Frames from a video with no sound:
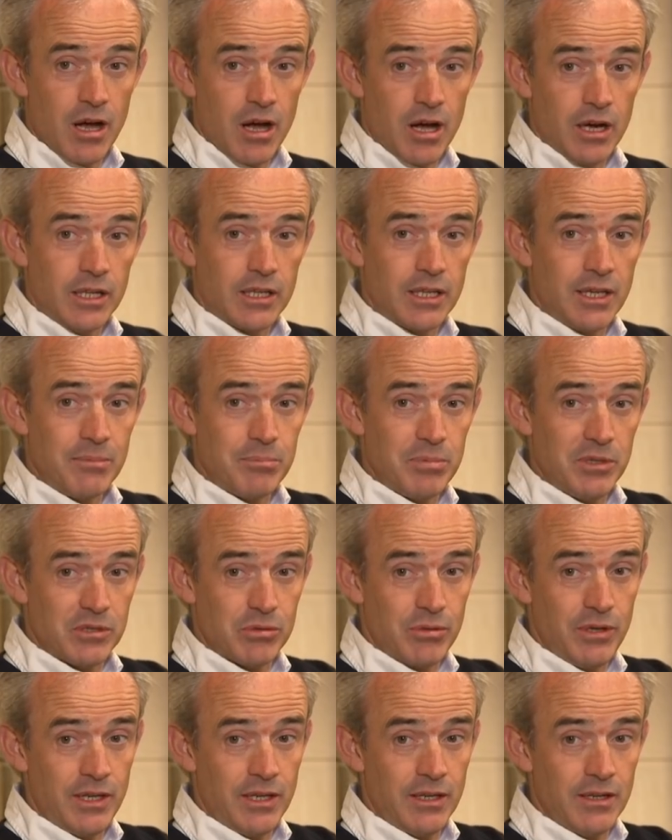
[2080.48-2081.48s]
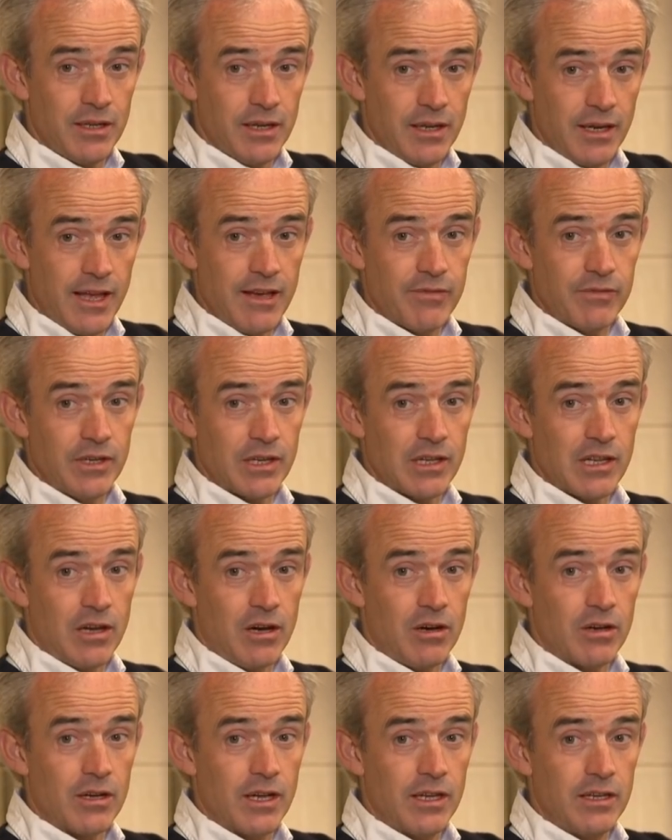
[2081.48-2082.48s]
I think between eleven
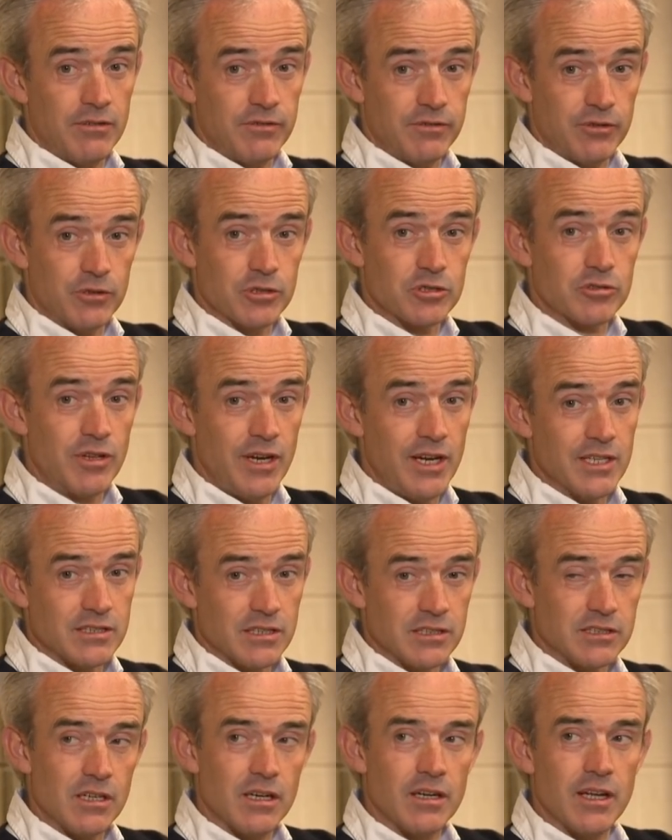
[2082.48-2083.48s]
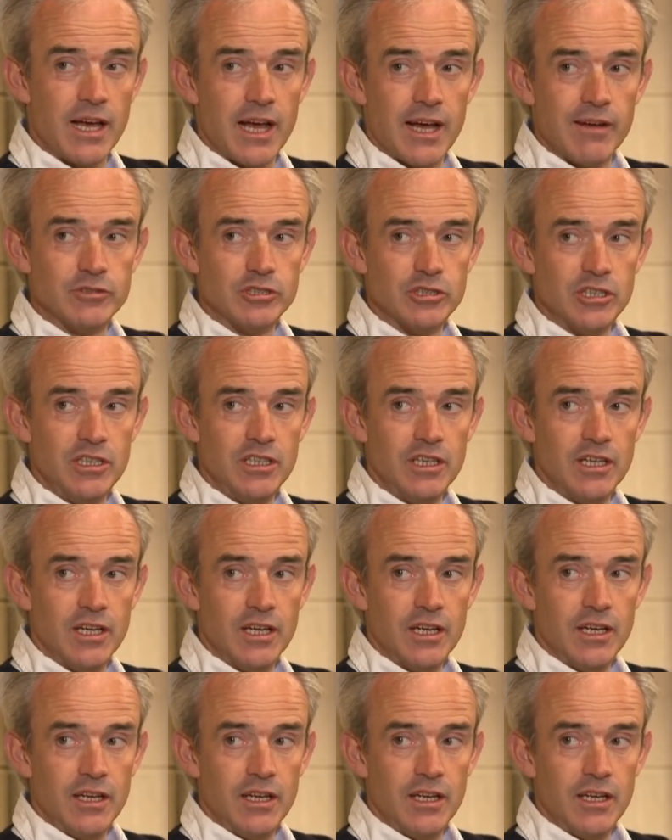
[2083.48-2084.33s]
o'clock and the first race at sort of half three,